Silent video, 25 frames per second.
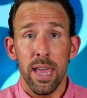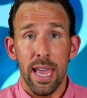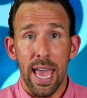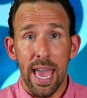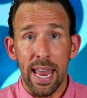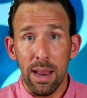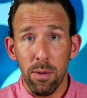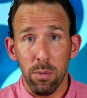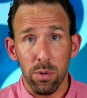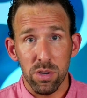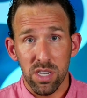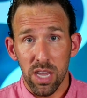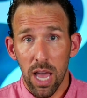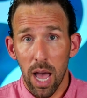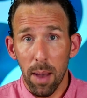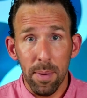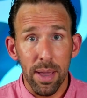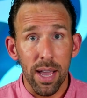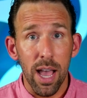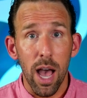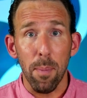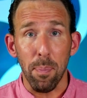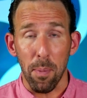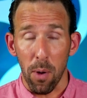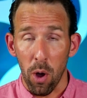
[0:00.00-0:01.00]
and it was
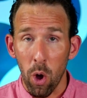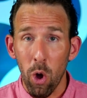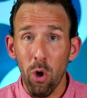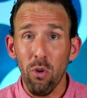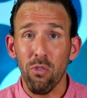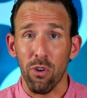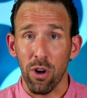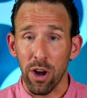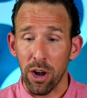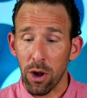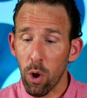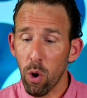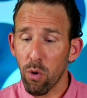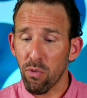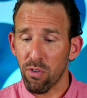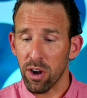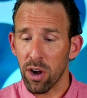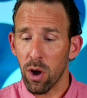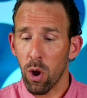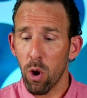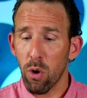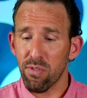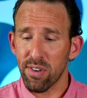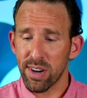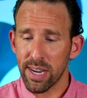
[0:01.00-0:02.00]
coming up over and over
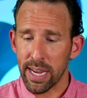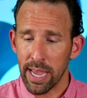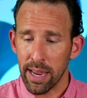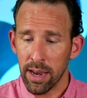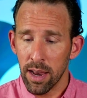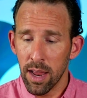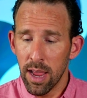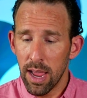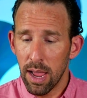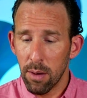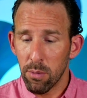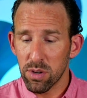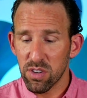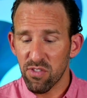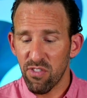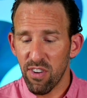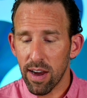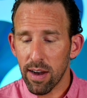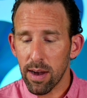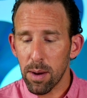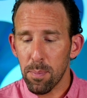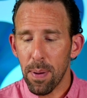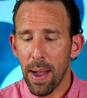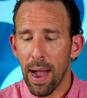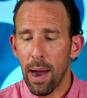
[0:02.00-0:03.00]
and over again. It was
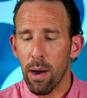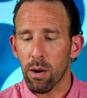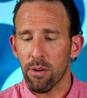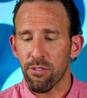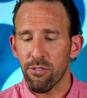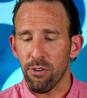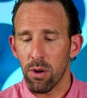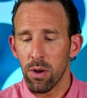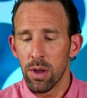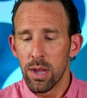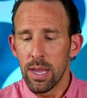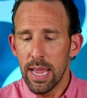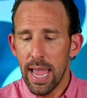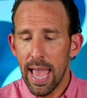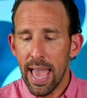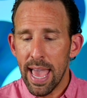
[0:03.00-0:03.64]
very powerful.